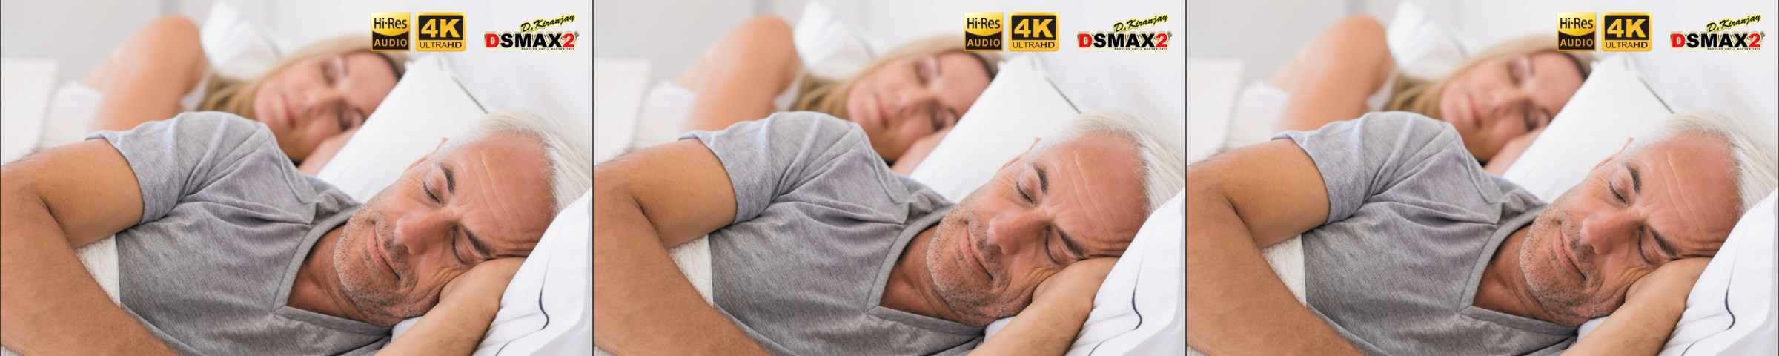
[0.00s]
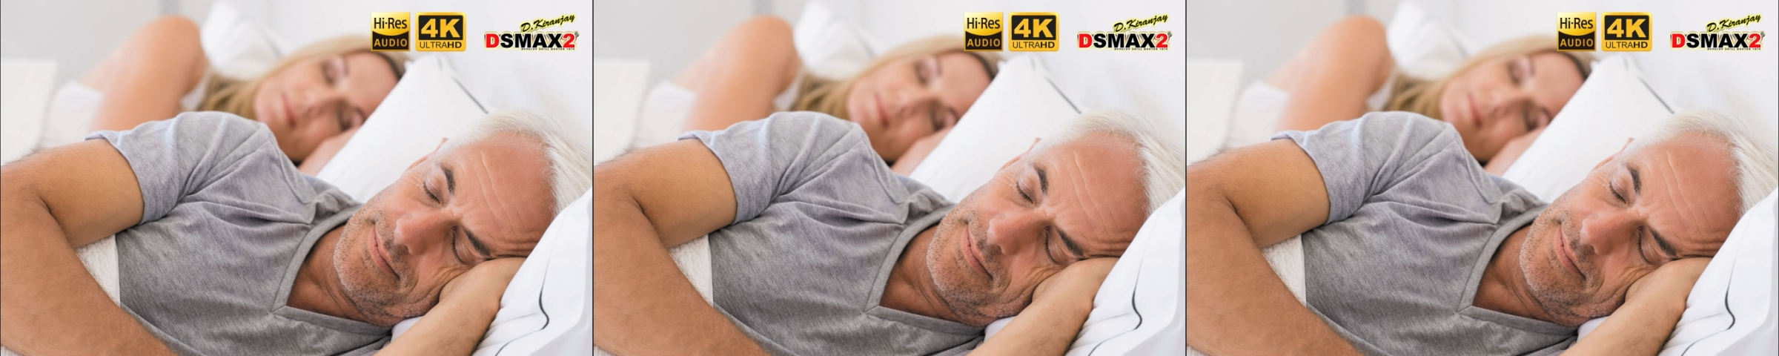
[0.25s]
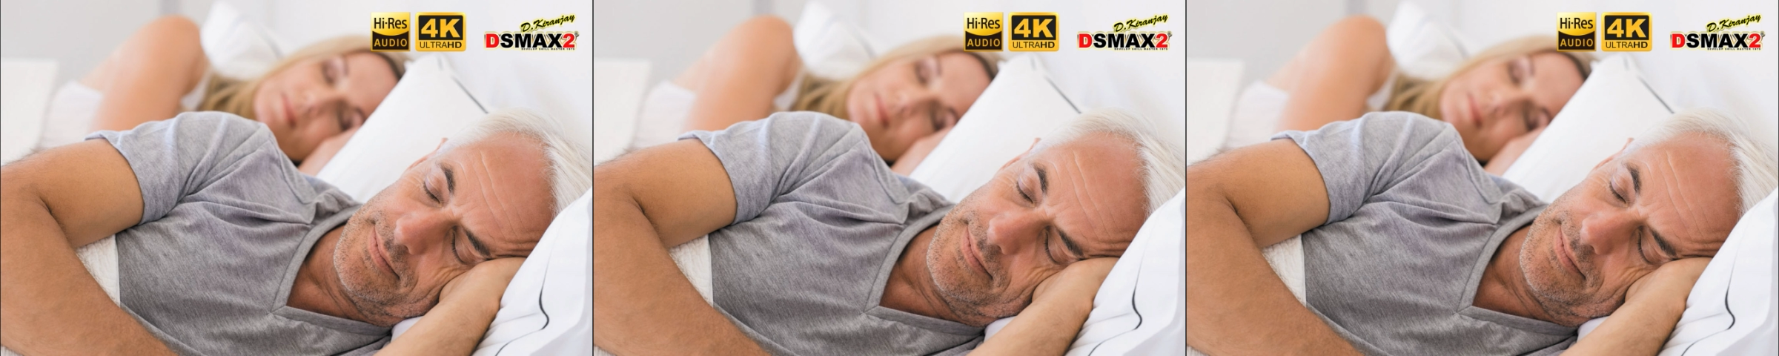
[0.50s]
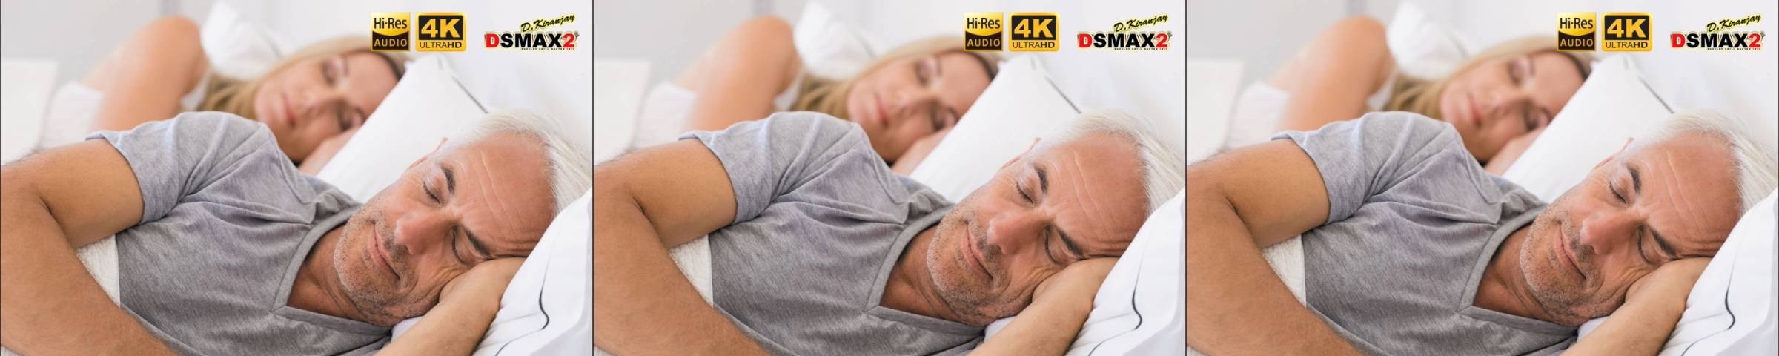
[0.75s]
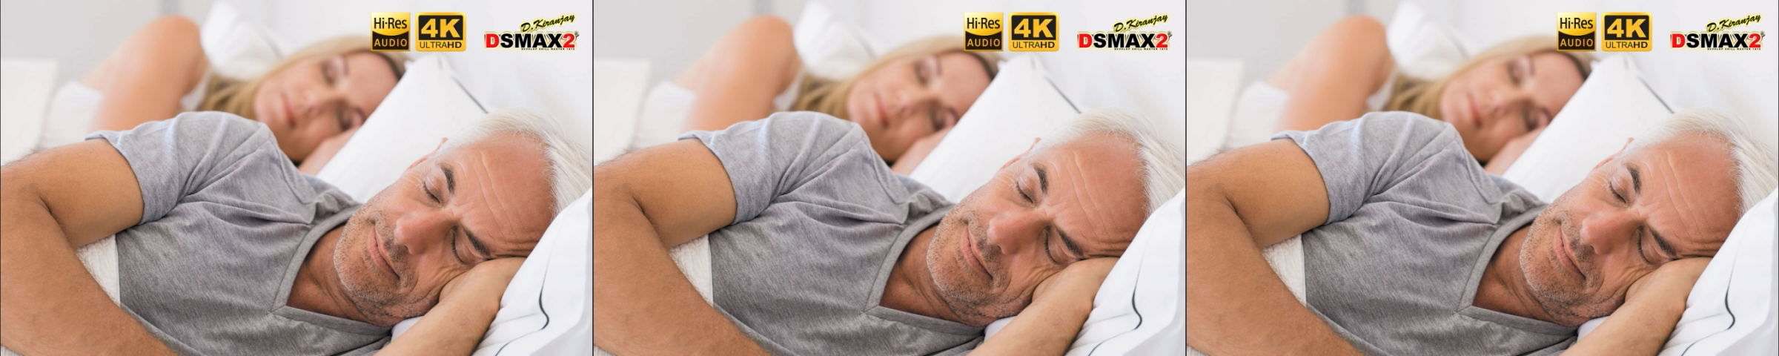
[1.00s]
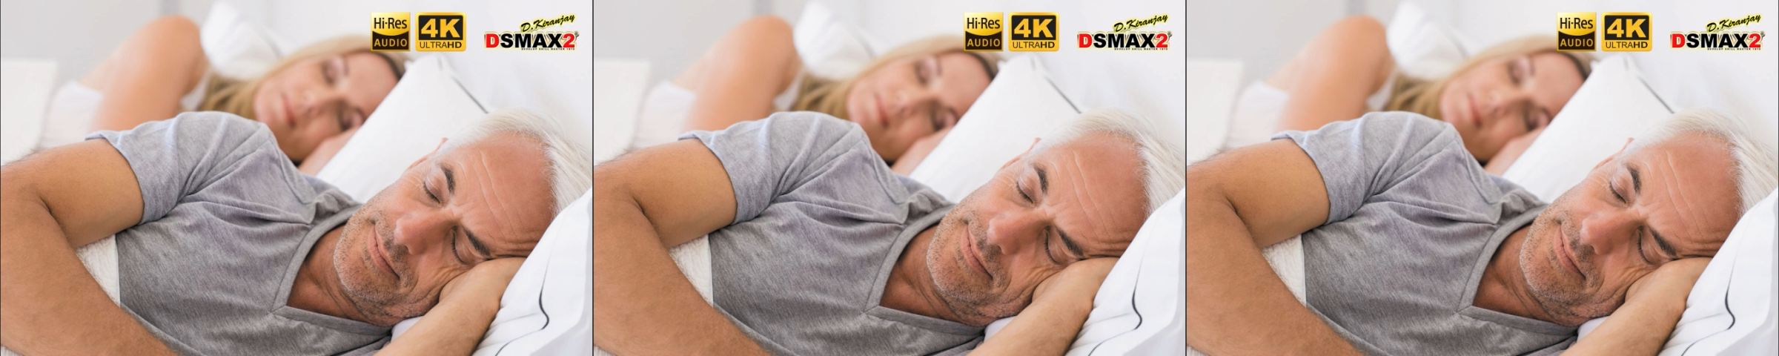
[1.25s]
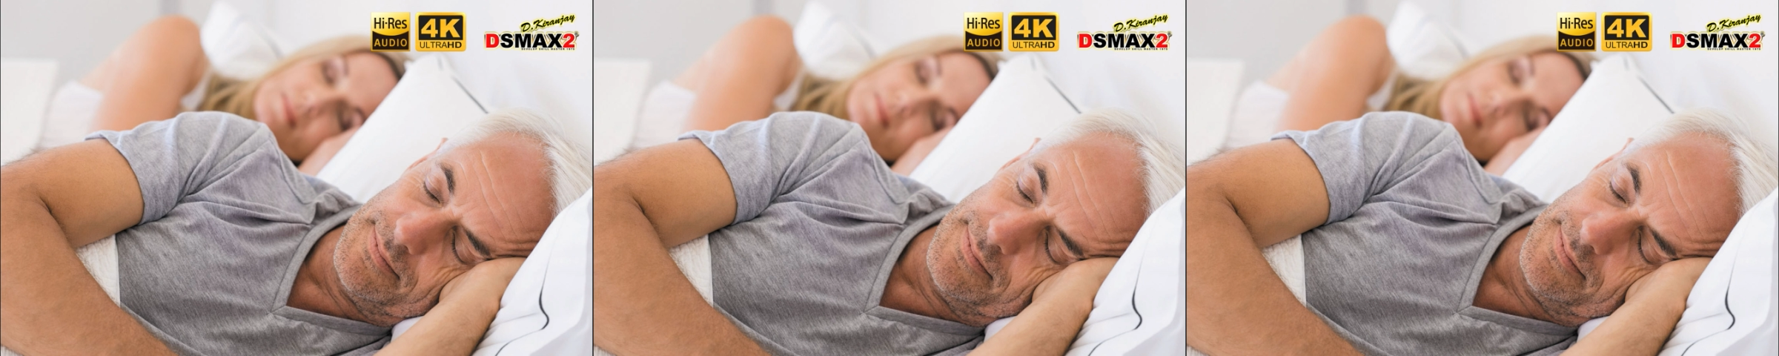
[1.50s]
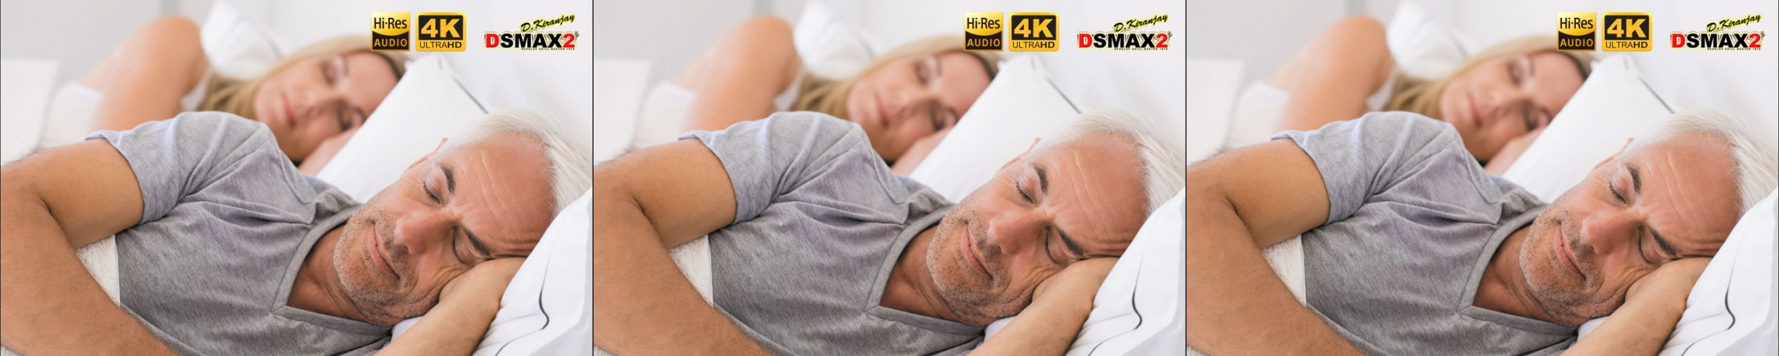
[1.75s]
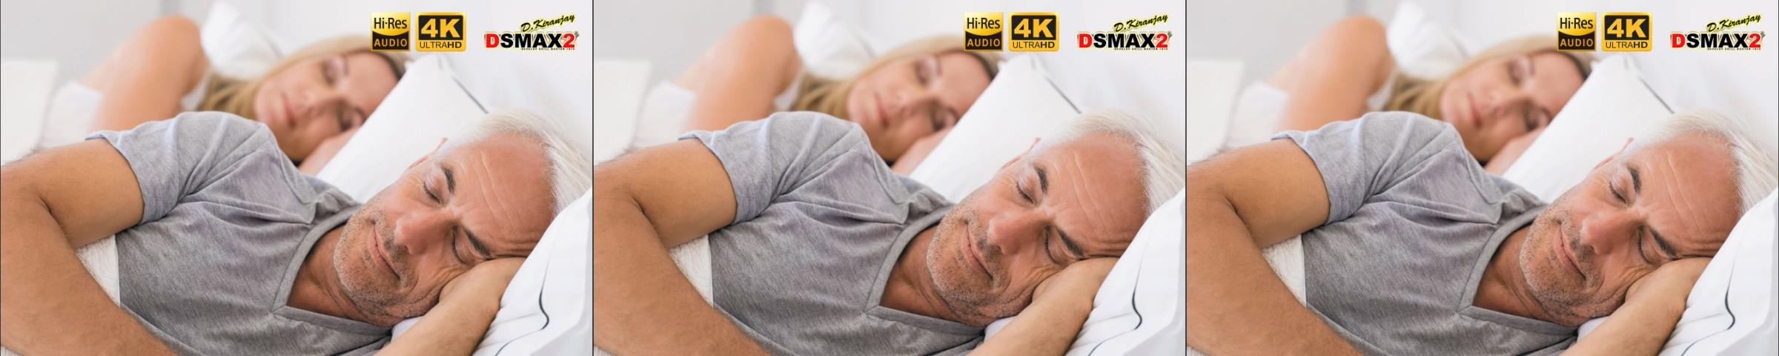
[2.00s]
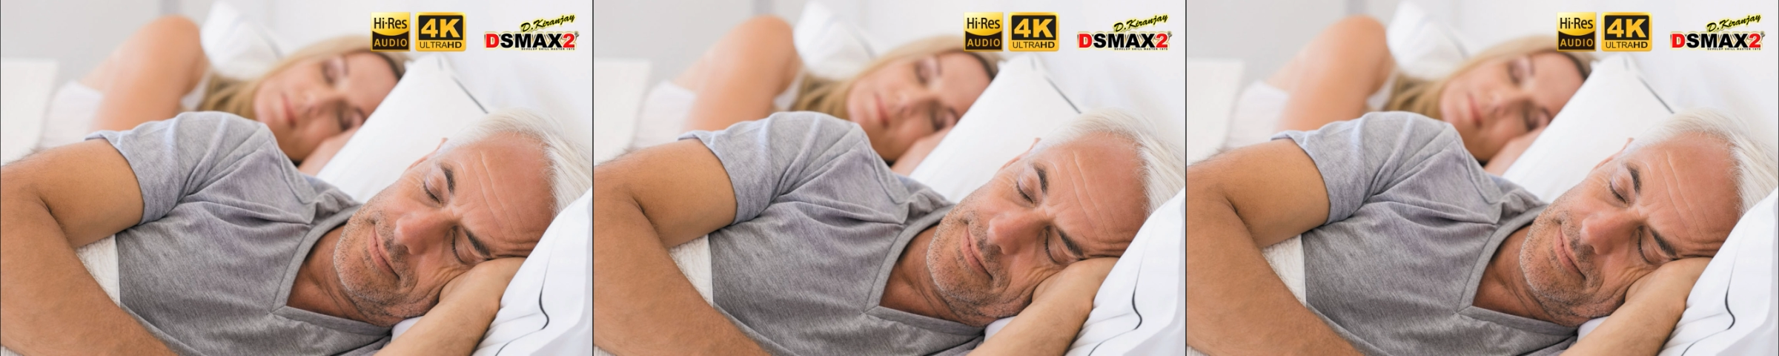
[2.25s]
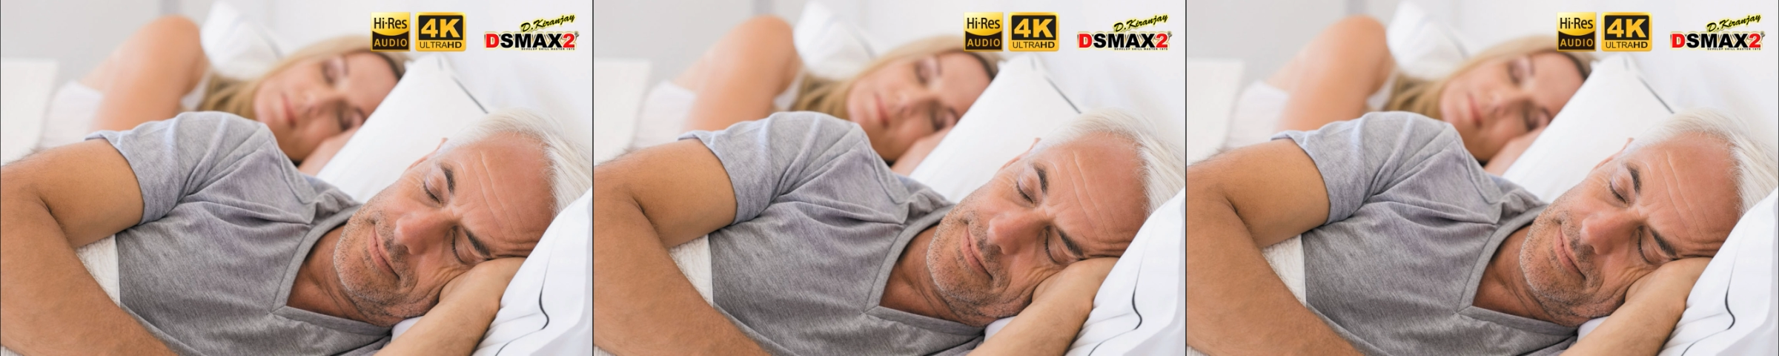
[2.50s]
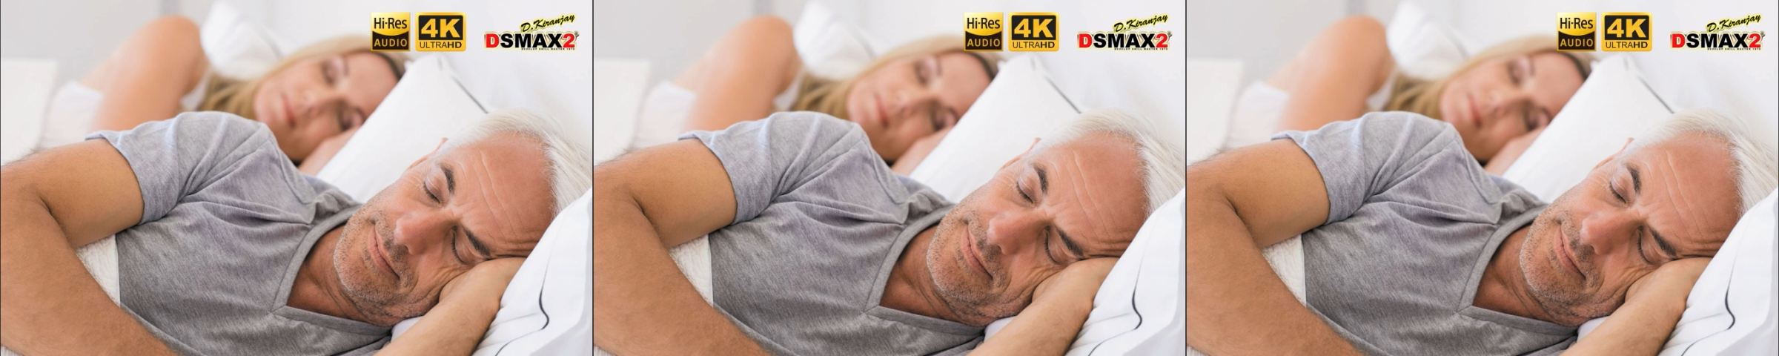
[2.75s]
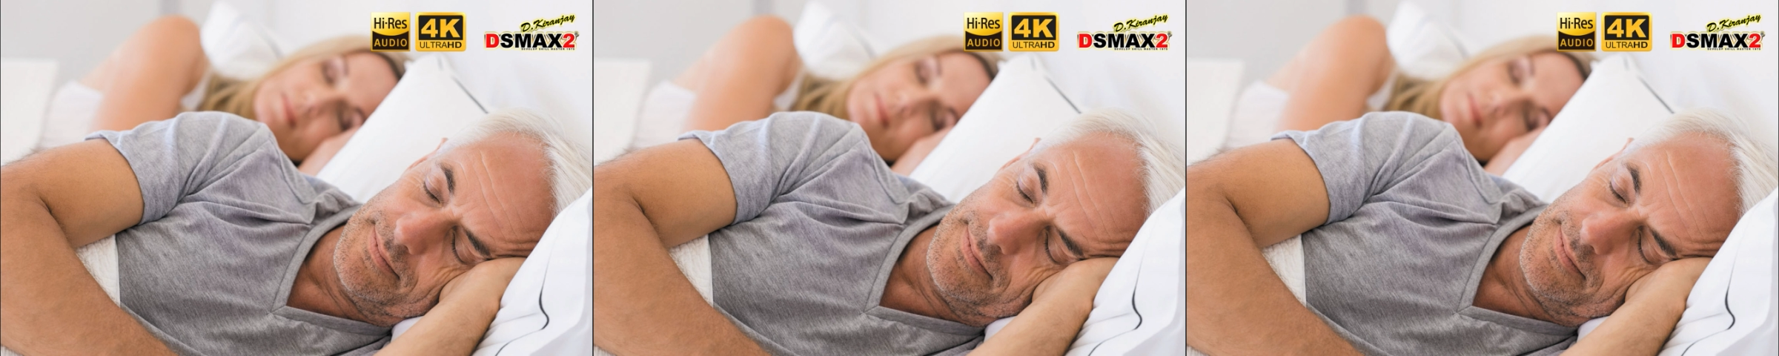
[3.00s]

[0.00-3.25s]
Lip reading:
(no speaker visible)